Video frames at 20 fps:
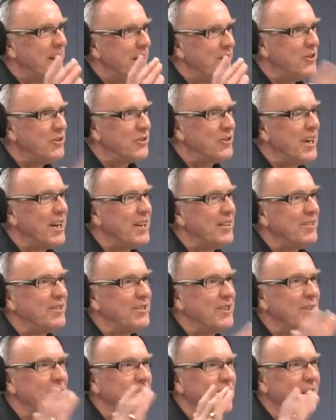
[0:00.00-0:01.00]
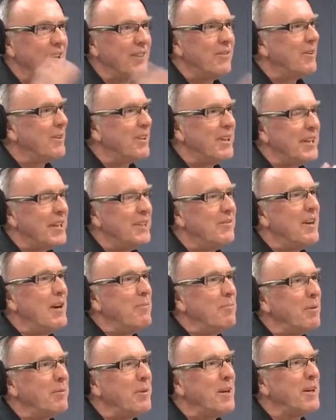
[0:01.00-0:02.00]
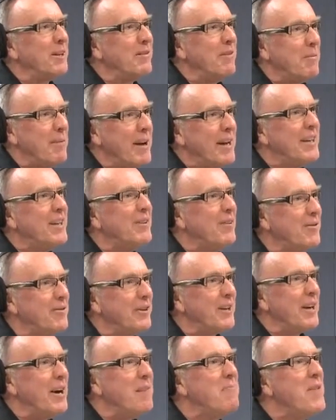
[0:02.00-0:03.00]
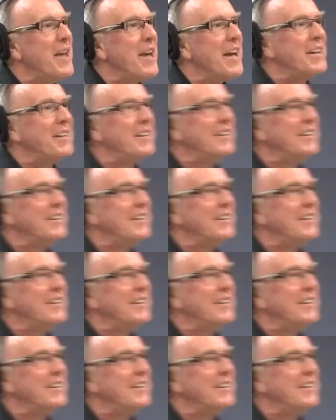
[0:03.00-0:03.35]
You're saying to yourself, I'm going to give up. How do you overcome that?